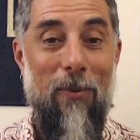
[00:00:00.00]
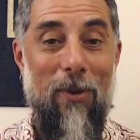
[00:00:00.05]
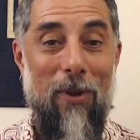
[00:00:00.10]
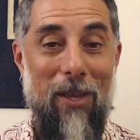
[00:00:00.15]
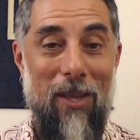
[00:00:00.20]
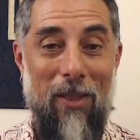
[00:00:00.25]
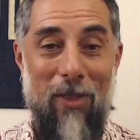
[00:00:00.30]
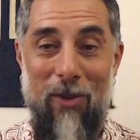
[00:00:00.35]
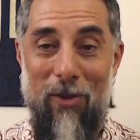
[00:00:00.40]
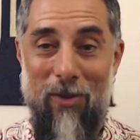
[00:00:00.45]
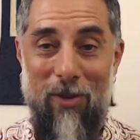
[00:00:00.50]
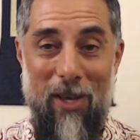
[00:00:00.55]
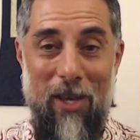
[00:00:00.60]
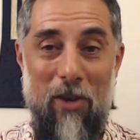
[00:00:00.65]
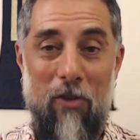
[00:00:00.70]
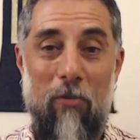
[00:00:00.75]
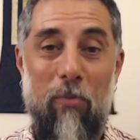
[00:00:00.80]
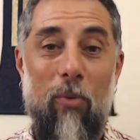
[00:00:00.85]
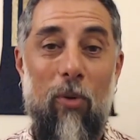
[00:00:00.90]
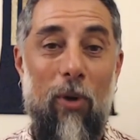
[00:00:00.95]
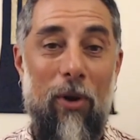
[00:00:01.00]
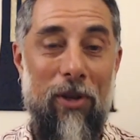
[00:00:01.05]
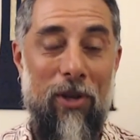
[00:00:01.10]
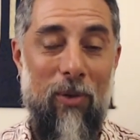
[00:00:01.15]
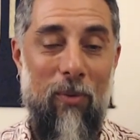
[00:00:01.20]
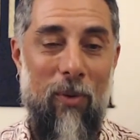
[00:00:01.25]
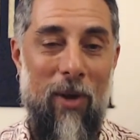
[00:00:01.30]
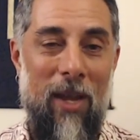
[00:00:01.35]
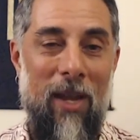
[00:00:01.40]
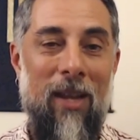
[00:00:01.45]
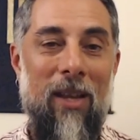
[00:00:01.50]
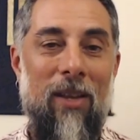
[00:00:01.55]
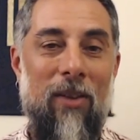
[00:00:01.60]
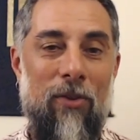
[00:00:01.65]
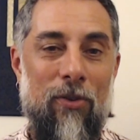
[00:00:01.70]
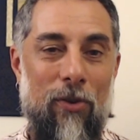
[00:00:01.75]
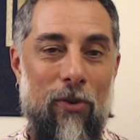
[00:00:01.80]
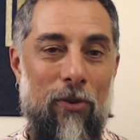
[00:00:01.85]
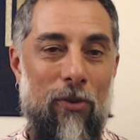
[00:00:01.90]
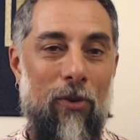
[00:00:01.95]
in this kind of poignant way is
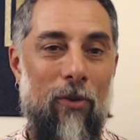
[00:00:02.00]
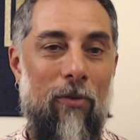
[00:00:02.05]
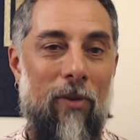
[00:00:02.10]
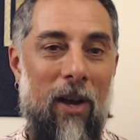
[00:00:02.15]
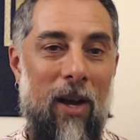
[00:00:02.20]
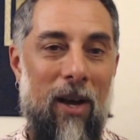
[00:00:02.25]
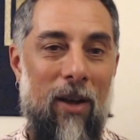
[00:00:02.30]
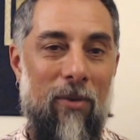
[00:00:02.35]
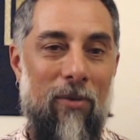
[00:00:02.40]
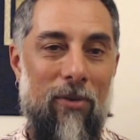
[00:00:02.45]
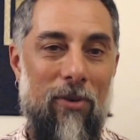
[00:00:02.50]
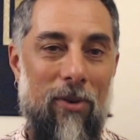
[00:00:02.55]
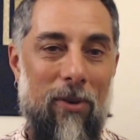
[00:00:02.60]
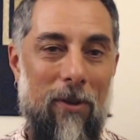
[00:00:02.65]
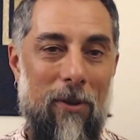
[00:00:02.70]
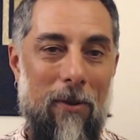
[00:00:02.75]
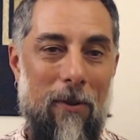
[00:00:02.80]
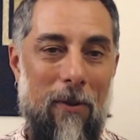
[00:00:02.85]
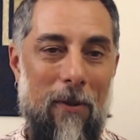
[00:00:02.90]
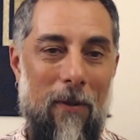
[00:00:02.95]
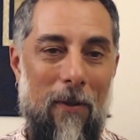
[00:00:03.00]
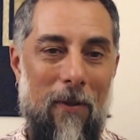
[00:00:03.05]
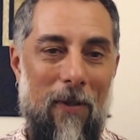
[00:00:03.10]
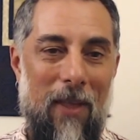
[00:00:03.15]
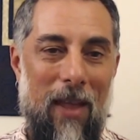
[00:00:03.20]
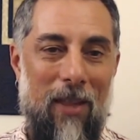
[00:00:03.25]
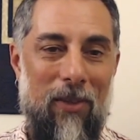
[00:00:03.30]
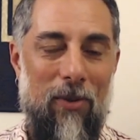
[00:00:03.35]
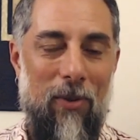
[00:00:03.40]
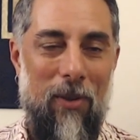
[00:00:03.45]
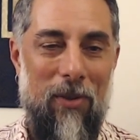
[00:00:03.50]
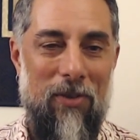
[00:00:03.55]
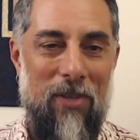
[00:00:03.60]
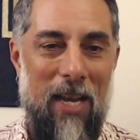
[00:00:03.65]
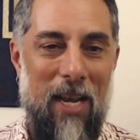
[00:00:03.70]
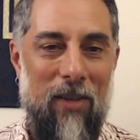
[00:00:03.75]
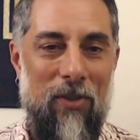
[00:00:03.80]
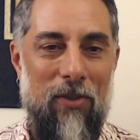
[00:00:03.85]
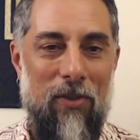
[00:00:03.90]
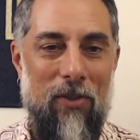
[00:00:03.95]
to survive. And so the
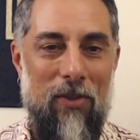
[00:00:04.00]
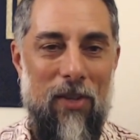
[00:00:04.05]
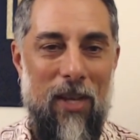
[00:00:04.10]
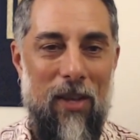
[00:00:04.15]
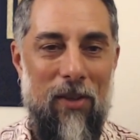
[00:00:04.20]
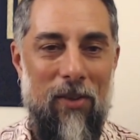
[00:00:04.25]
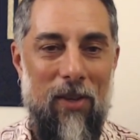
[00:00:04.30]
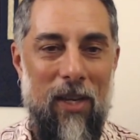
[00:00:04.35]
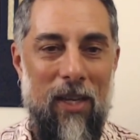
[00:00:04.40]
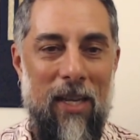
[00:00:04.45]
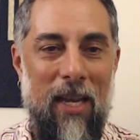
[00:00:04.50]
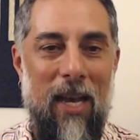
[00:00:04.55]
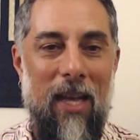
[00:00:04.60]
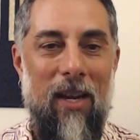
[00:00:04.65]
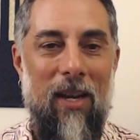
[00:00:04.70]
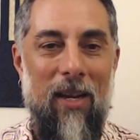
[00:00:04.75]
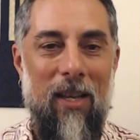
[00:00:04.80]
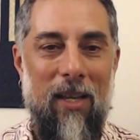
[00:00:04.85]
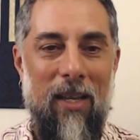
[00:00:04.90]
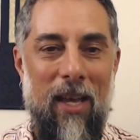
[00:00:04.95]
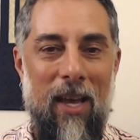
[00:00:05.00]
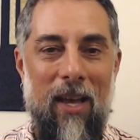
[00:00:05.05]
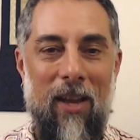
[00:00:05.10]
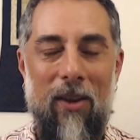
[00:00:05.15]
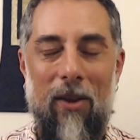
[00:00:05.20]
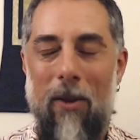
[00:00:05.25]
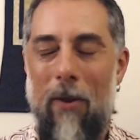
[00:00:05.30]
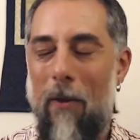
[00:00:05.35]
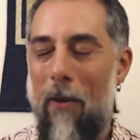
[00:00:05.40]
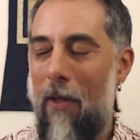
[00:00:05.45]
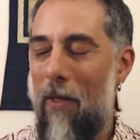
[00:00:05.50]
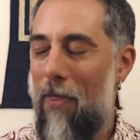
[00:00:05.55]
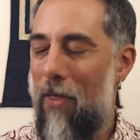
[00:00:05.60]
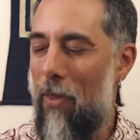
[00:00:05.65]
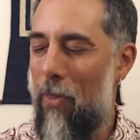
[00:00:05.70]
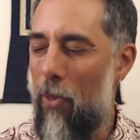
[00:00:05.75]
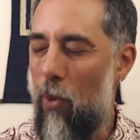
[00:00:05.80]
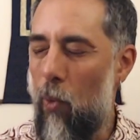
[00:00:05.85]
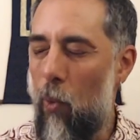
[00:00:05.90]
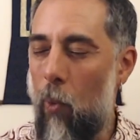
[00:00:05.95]
text says again and again
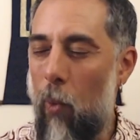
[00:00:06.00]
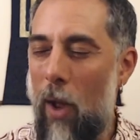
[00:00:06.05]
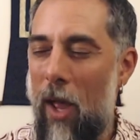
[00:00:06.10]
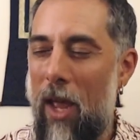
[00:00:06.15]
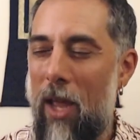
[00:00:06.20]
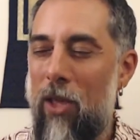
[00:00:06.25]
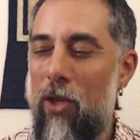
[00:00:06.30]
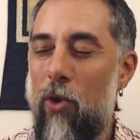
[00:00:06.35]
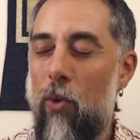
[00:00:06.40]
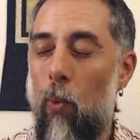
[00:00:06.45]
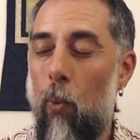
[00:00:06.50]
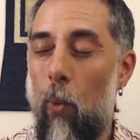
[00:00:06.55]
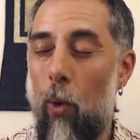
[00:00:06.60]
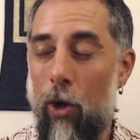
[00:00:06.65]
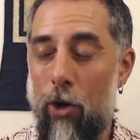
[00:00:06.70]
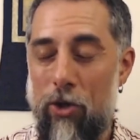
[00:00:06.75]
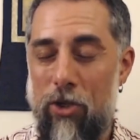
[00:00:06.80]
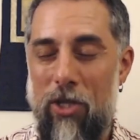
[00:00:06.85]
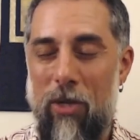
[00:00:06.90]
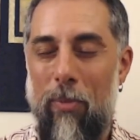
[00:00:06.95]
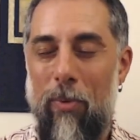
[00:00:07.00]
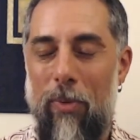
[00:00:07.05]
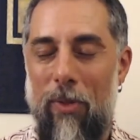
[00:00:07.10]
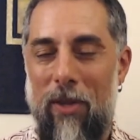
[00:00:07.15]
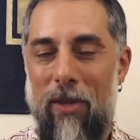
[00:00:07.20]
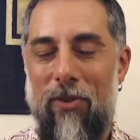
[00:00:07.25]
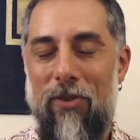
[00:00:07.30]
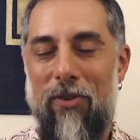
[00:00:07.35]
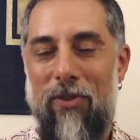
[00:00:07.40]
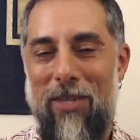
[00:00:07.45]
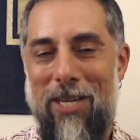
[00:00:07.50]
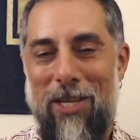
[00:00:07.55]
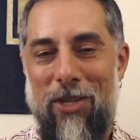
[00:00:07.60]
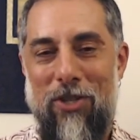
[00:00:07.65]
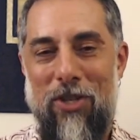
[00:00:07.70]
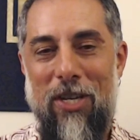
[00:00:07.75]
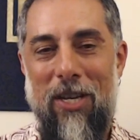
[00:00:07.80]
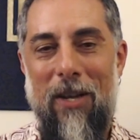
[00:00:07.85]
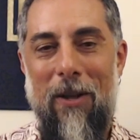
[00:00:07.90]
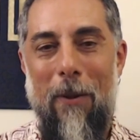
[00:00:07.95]
that the way you worship this
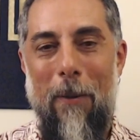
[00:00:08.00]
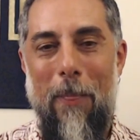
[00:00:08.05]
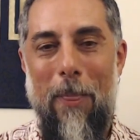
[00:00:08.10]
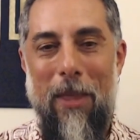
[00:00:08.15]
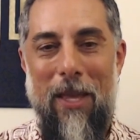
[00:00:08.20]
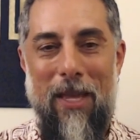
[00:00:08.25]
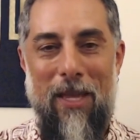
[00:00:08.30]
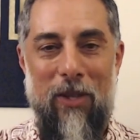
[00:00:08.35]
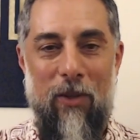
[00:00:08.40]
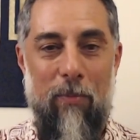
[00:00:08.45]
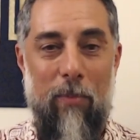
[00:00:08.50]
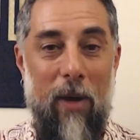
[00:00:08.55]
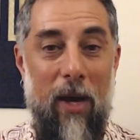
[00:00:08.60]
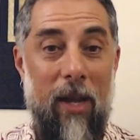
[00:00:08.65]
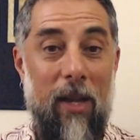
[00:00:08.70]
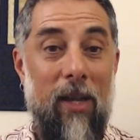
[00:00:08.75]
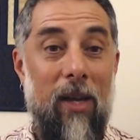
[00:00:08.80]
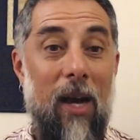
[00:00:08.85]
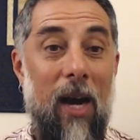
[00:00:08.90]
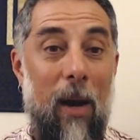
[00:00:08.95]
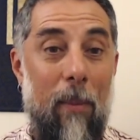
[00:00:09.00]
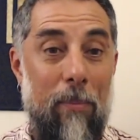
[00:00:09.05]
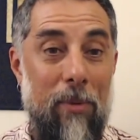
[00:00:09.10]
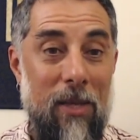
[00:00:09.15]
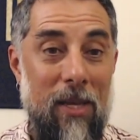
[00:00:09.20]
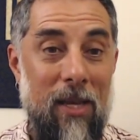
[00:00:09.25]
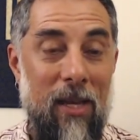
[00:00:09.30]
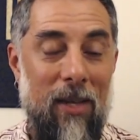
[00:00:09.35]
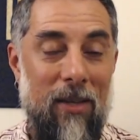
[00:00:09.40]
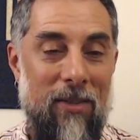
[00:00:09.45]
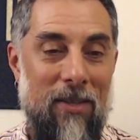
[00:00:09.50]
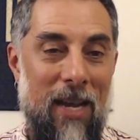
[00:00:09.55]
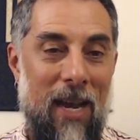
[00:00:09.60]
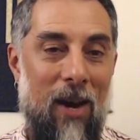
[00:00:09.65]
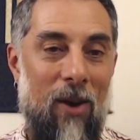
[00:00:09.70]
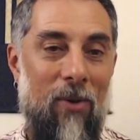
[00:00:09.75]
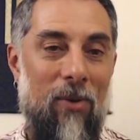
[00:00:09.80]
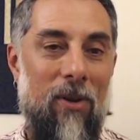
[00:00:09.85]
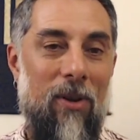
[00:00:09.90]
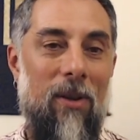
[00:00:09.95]
teaching is by copying it
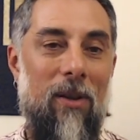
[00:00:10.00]
down,